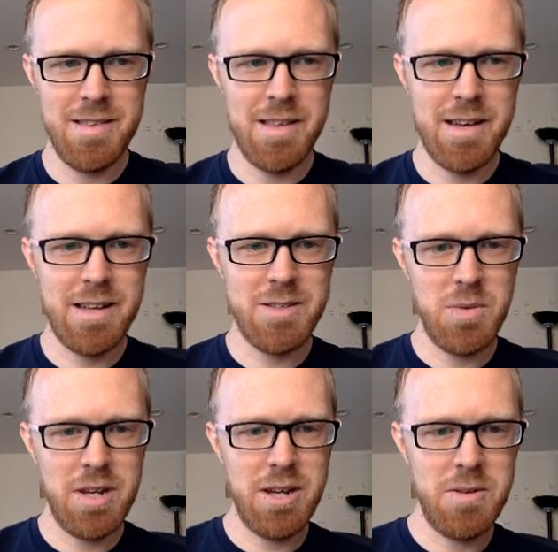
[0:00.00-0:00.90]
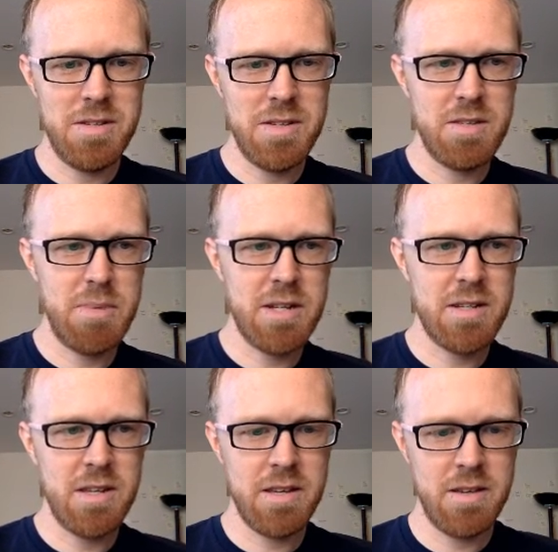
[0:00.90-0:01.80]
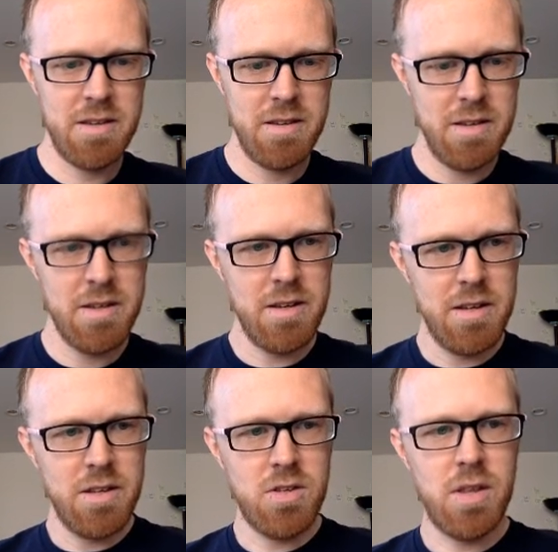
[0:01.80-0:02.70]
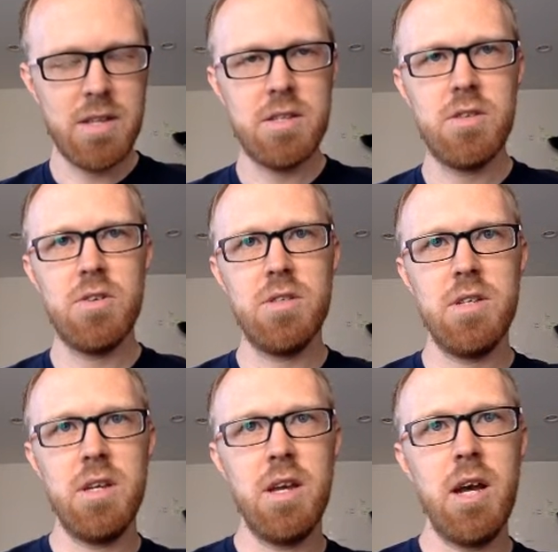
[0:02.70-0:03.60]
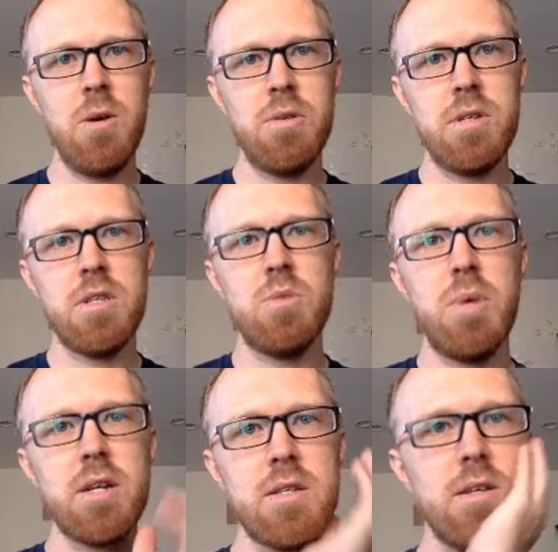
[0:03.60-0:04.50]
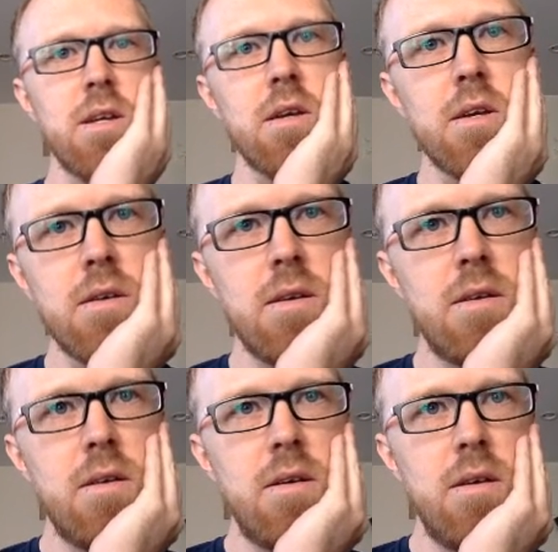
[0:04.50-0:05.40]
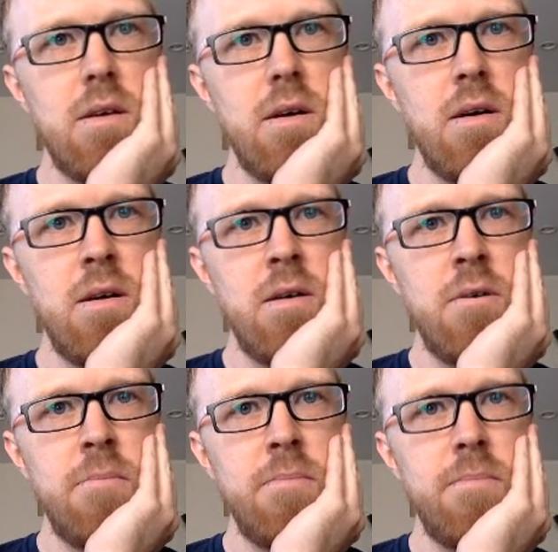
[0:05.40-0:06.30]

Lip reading: That's what I was expecting. So that's interesting. I was expecting that